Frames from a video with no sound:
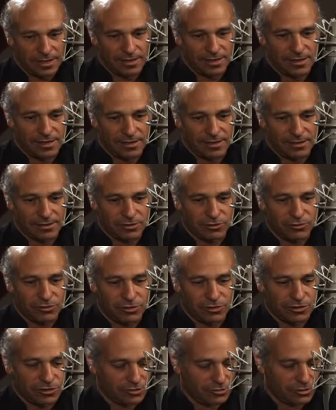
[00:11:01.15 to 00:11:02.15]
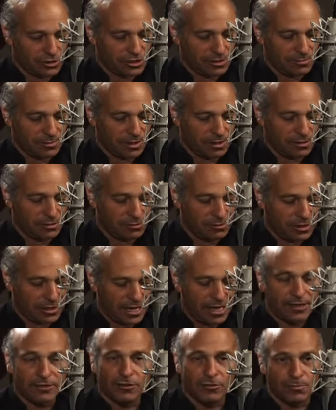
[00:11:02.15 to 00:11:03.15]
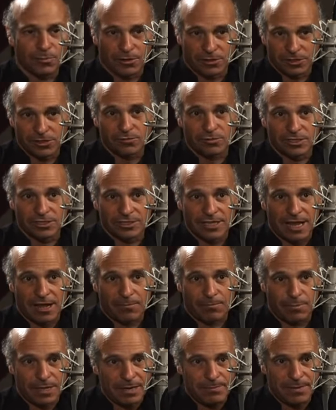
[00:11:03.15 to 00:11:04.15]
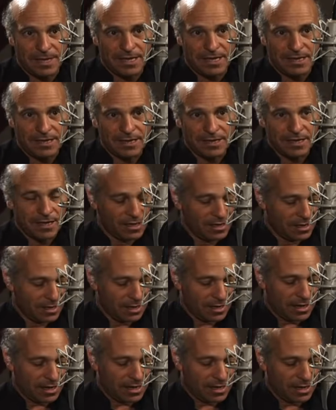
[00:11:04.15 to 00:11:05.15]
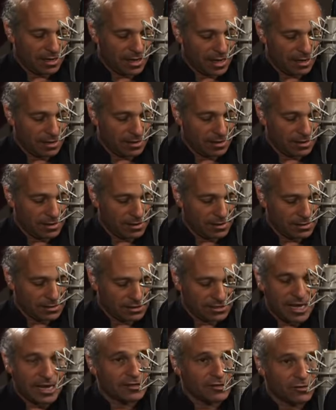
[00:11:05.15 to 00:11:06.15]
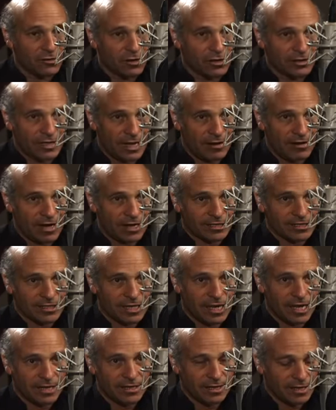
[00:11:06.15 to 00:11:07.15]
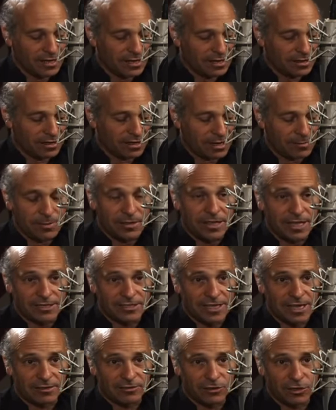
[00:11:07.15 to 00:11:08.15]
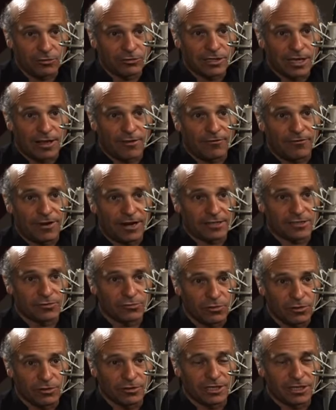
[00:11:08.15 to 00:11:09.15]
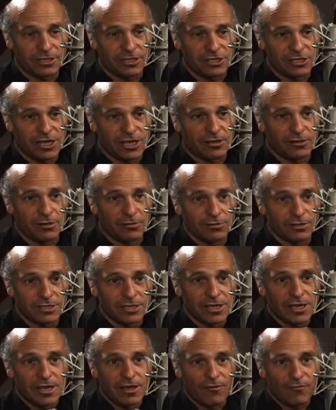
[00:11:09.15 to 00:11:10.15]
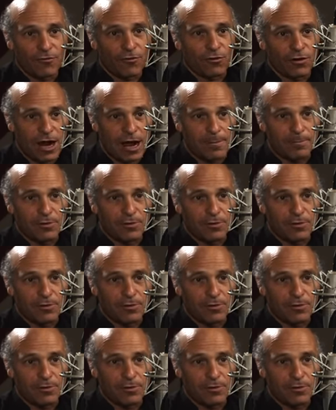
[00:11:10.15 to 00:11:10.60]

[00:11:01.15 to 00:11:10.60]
uh, to a consortium including Anglo-Persian, which is now BP, uh, Standard Oil, now Exxon, the company that's now Total France and Royal Dutch Shell. Those four